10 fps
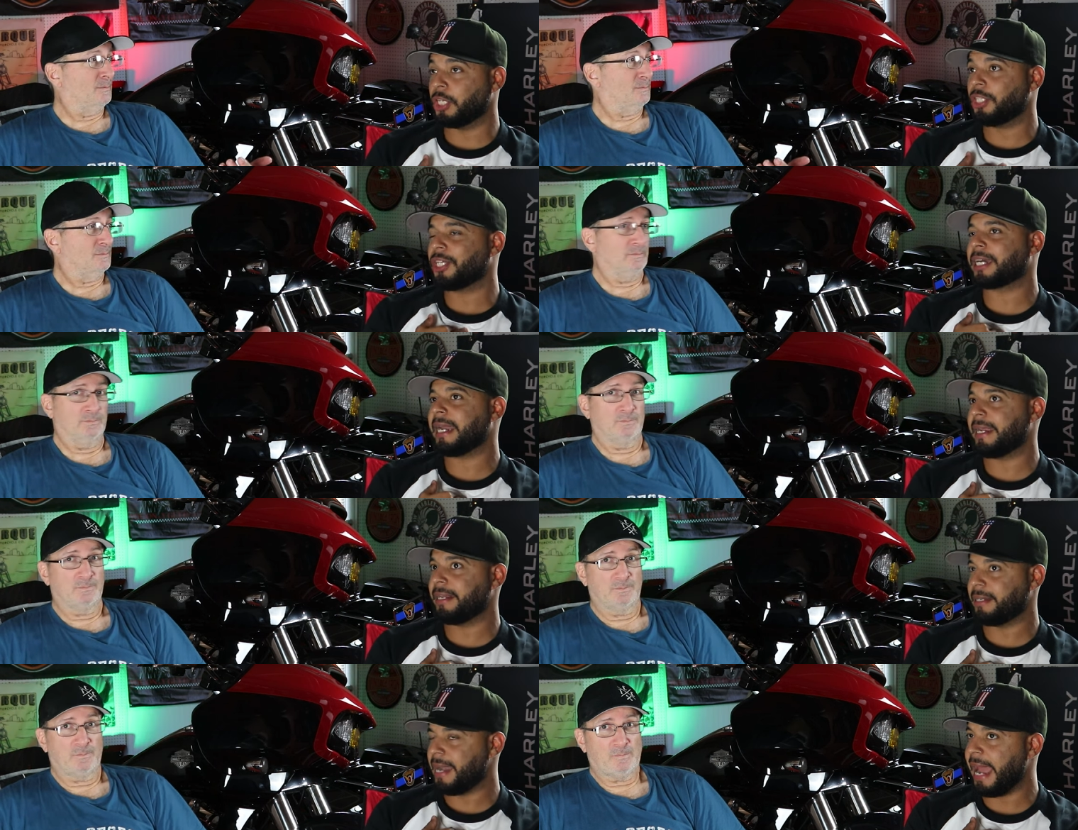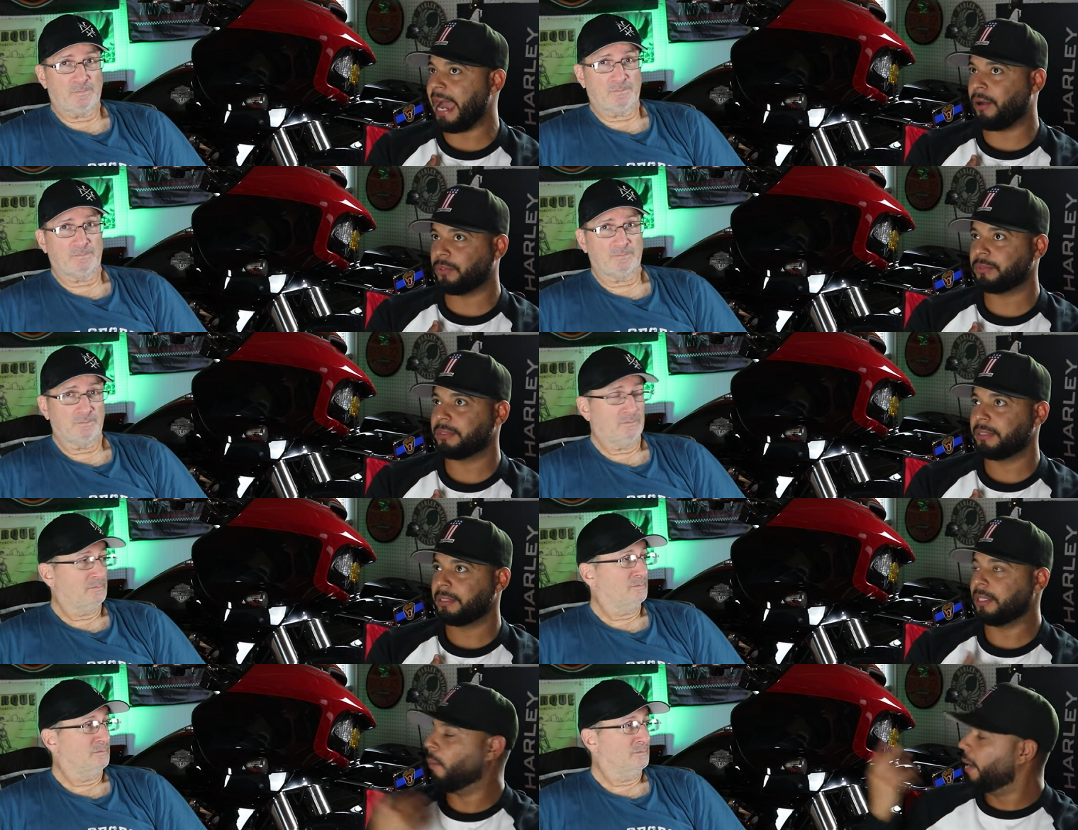Speaker 1: Look look at it now
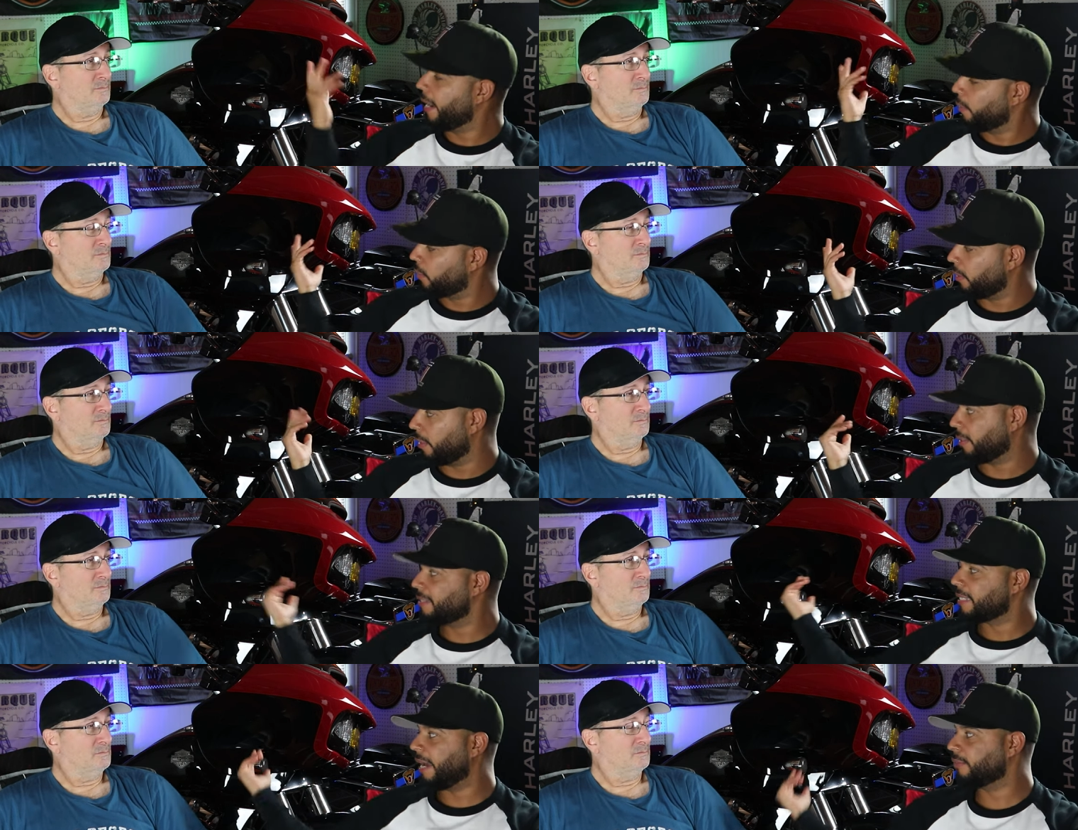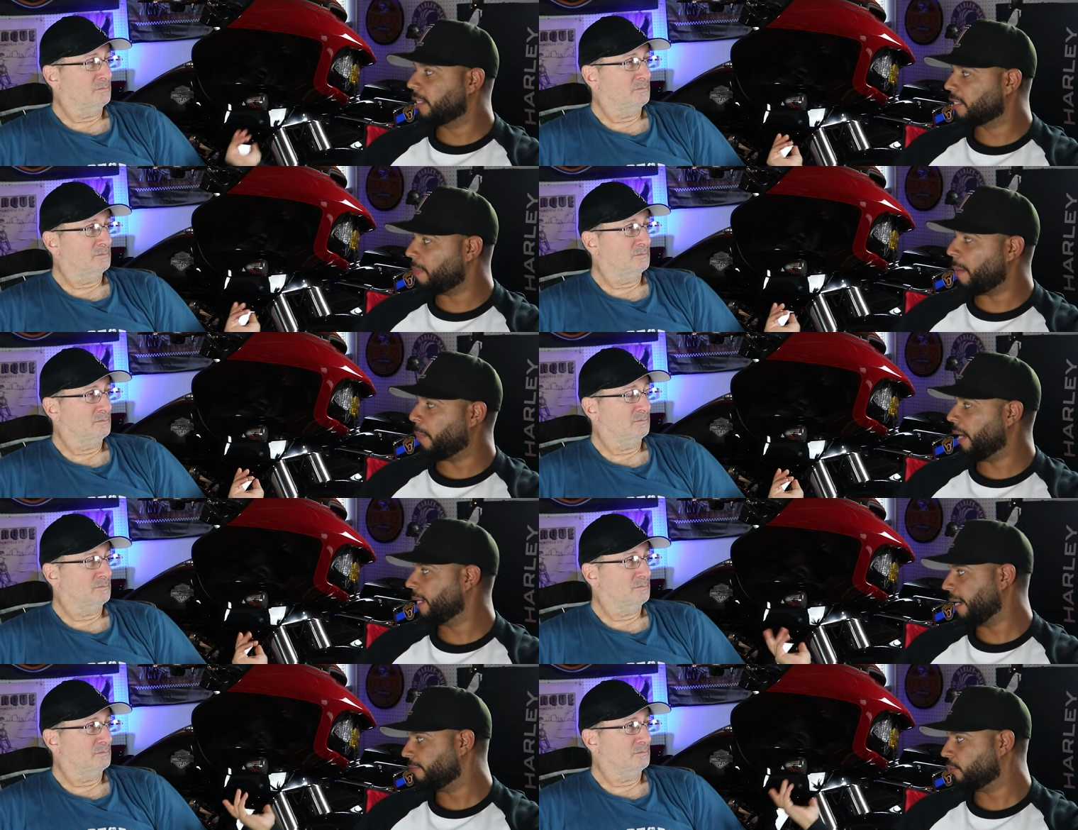the way the, the things that I've done to my
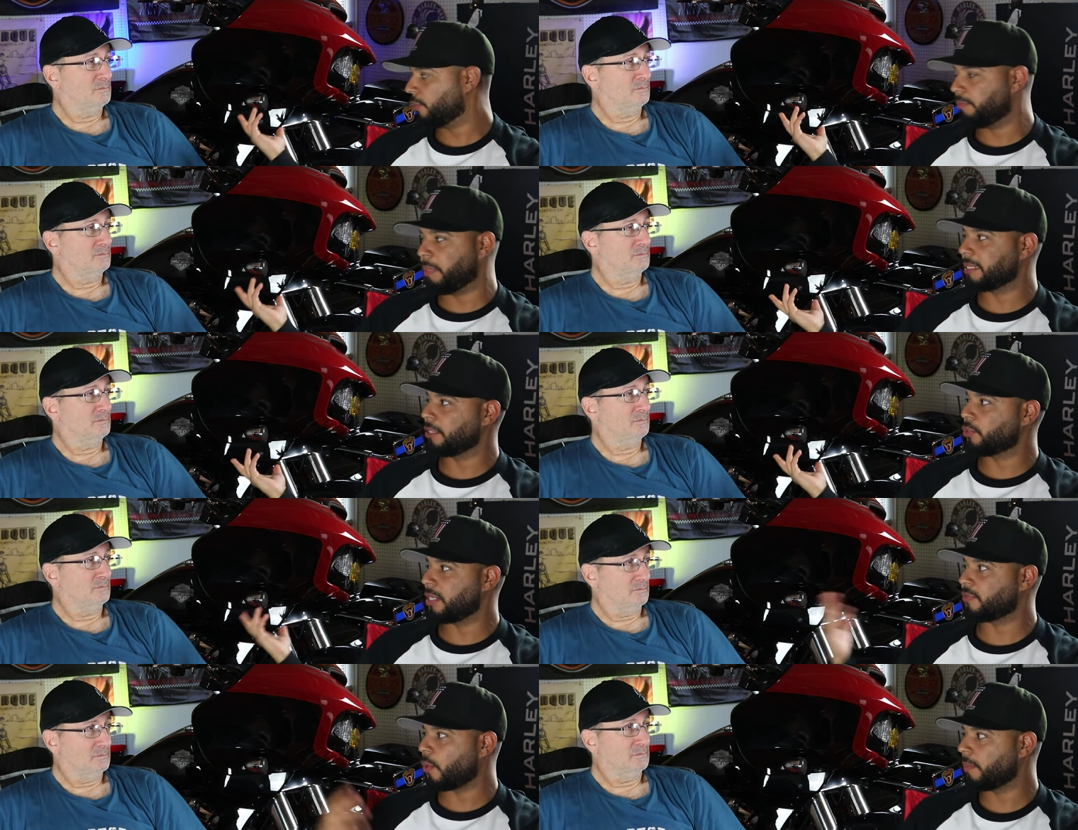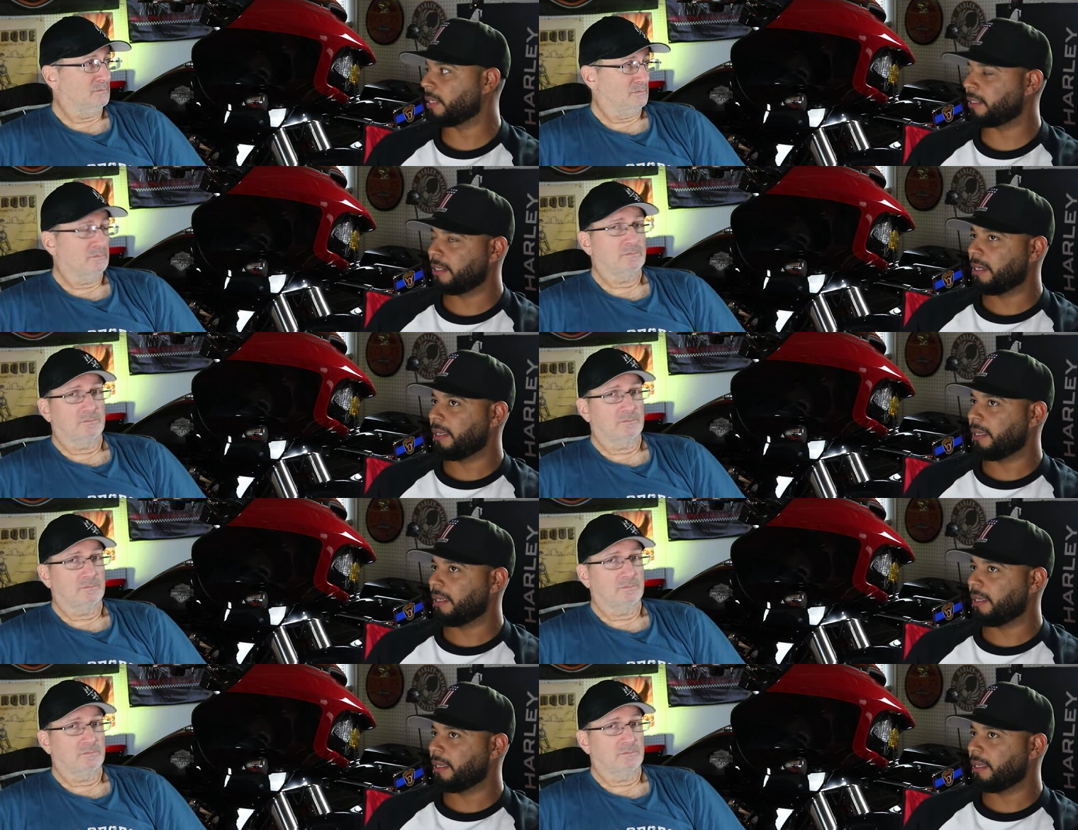bike, I've basically transformed it.